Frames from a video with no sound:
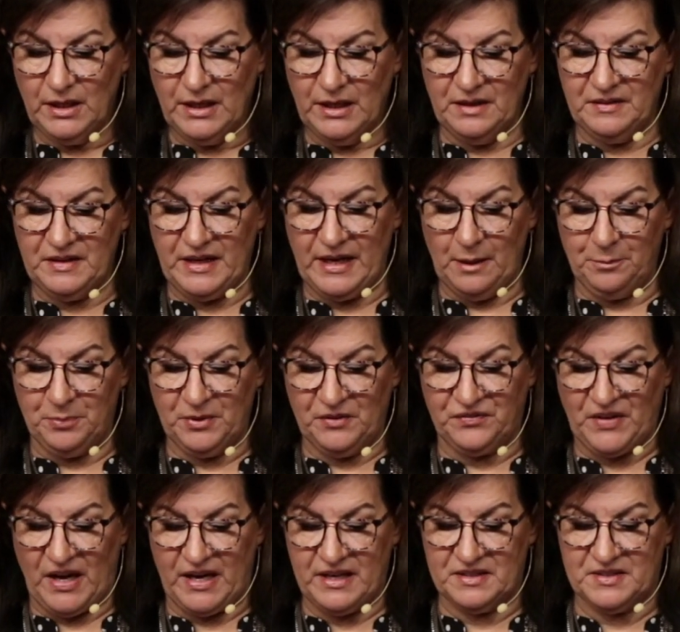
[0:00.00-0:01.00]
In the
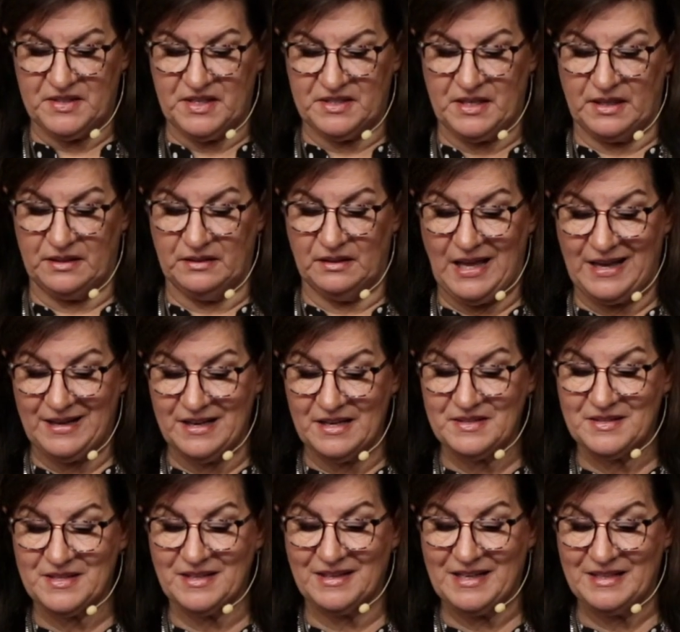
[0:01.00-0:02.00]
Amplified, it says, and let
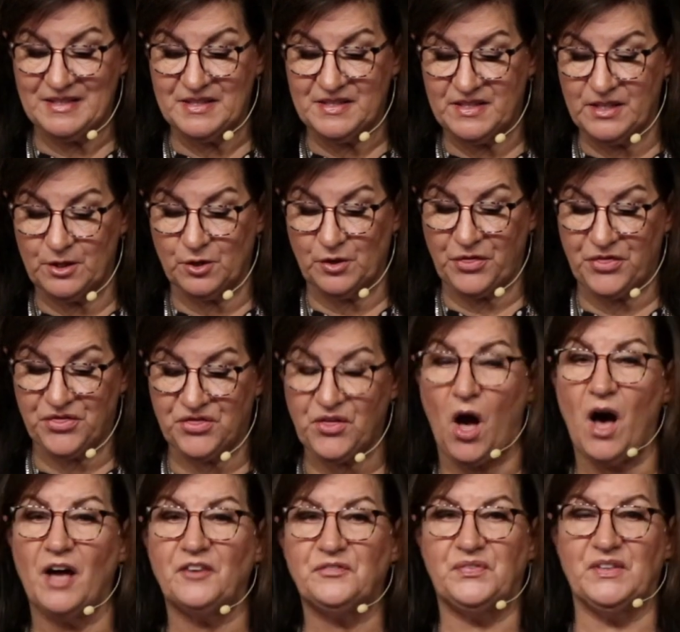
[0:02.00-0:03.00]
us consider
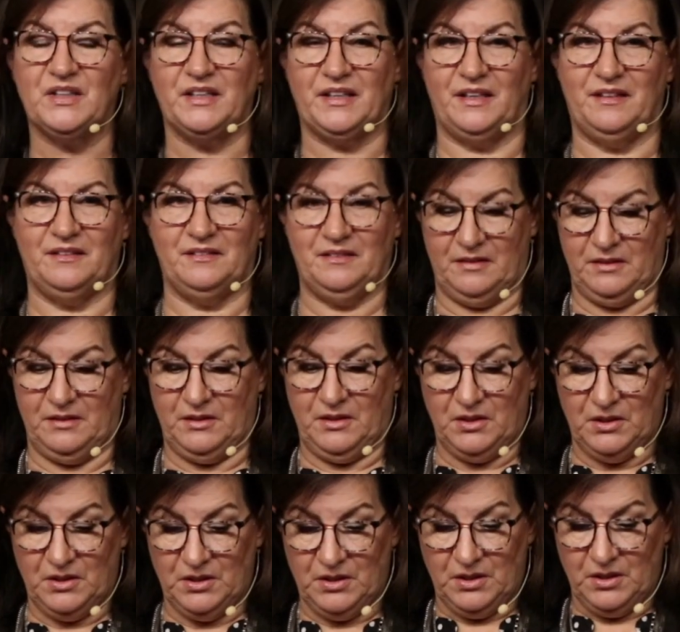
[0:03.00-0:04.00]
thoughtfully
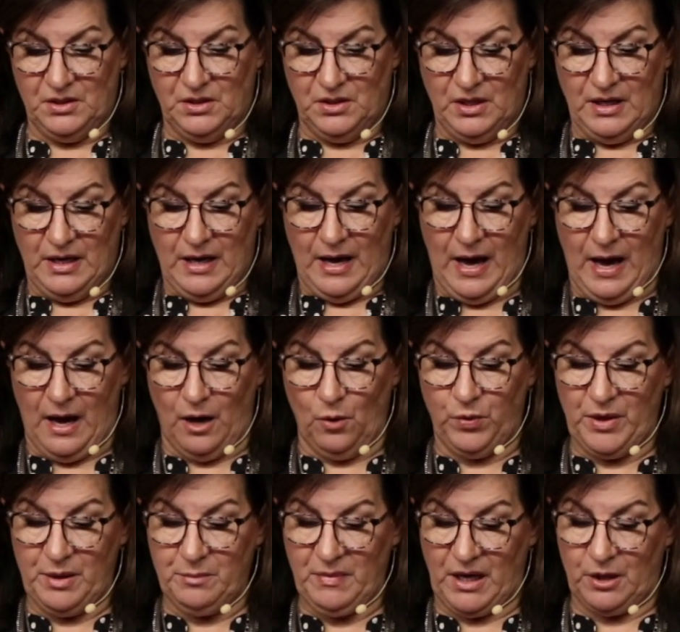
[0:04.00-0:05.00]
how
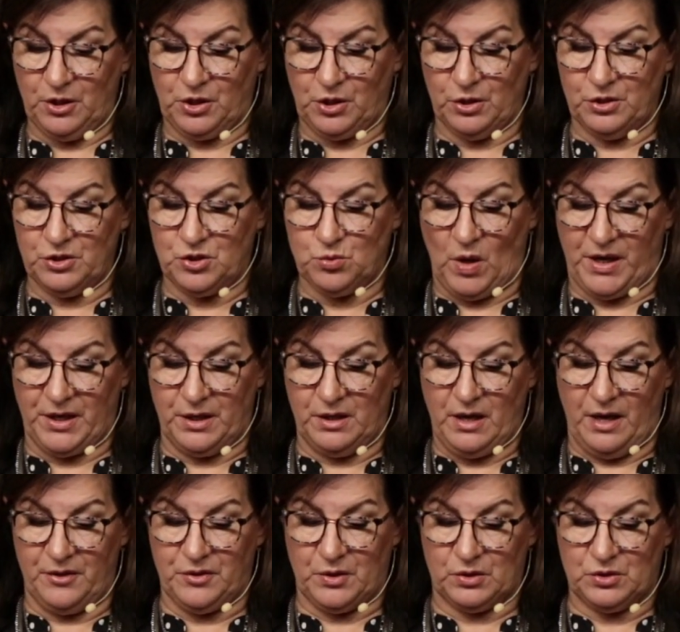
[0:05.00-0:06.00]
we may encourage one
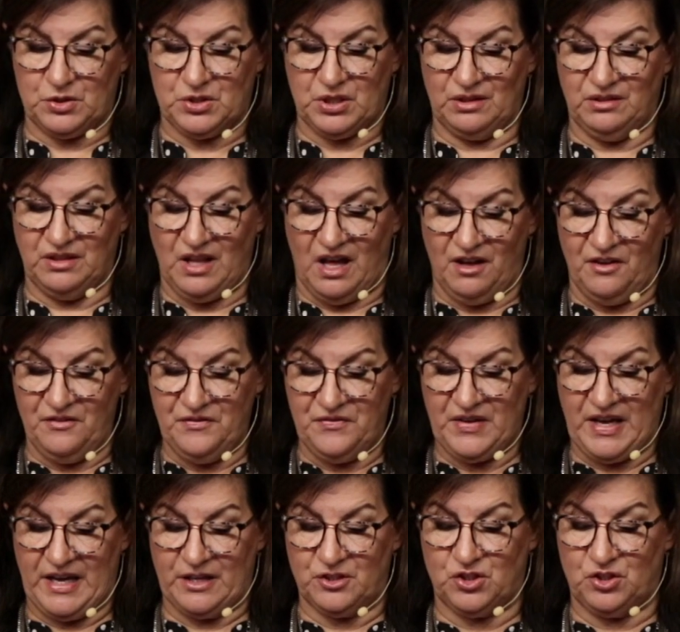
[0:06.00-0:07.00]
another to love
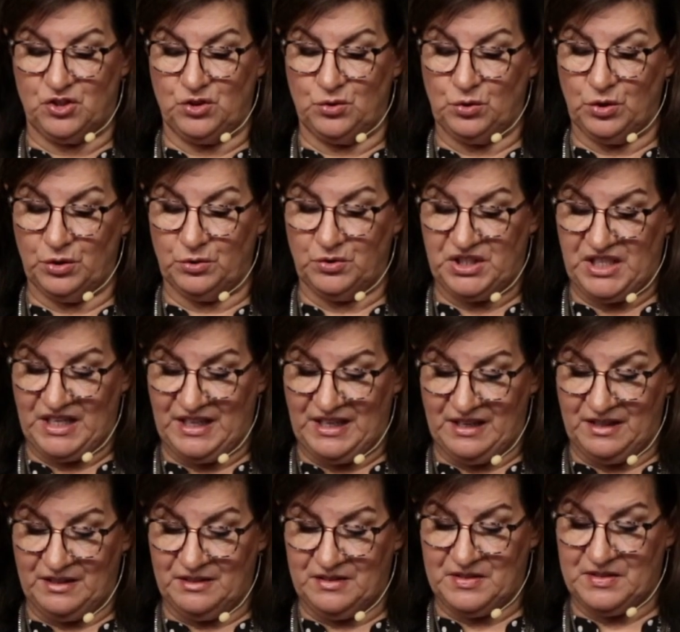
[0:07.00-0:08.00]
and to do good
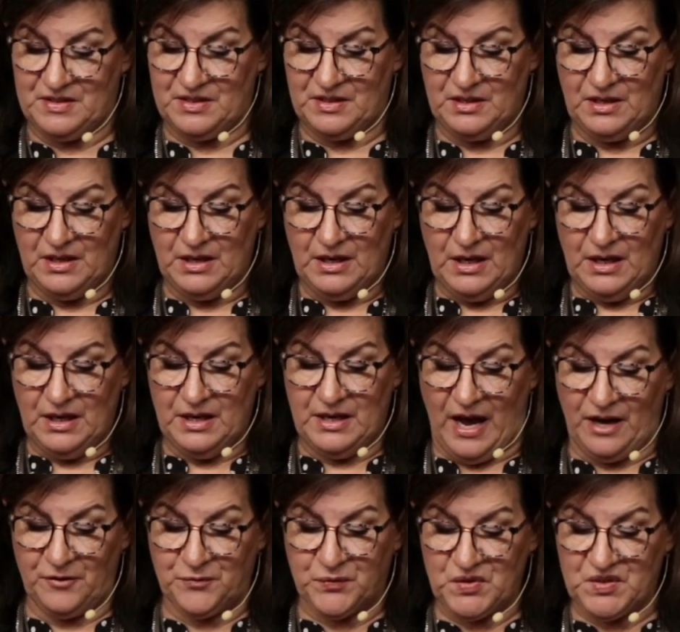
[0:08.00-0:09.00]
deeds,
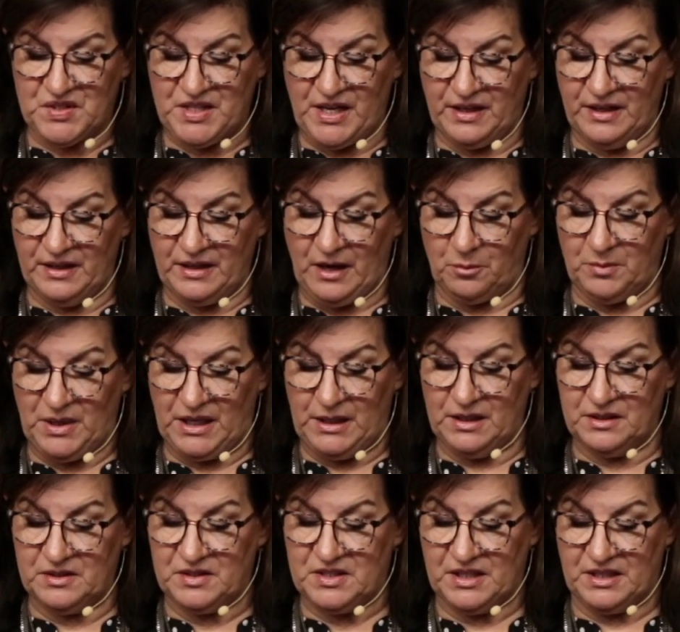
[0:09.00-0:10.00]
not forsaking our
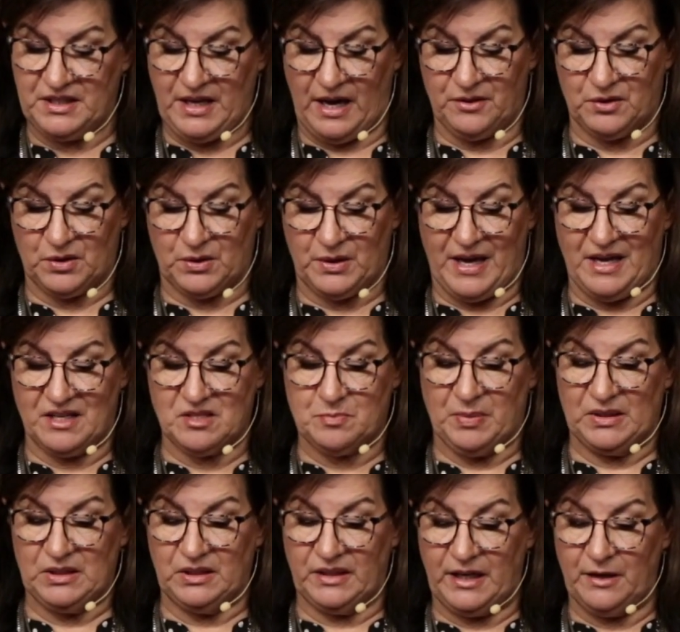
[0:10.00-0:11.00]
meetings together as
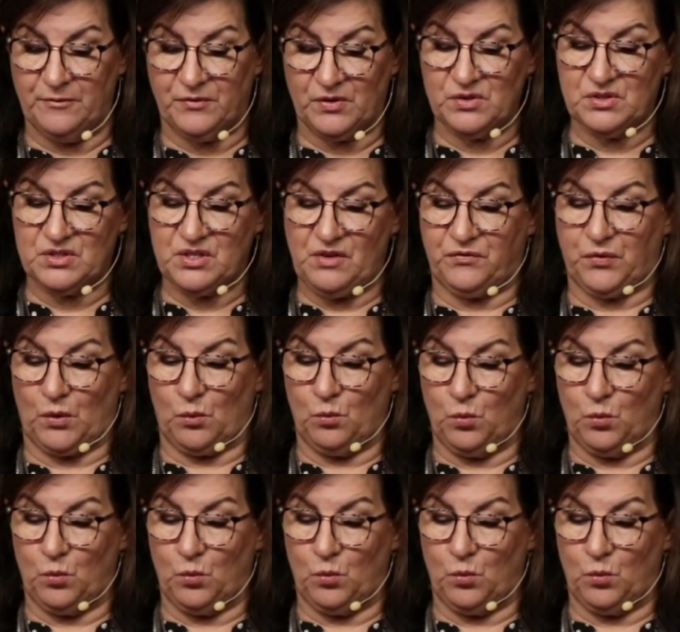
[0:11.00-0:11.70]
believers for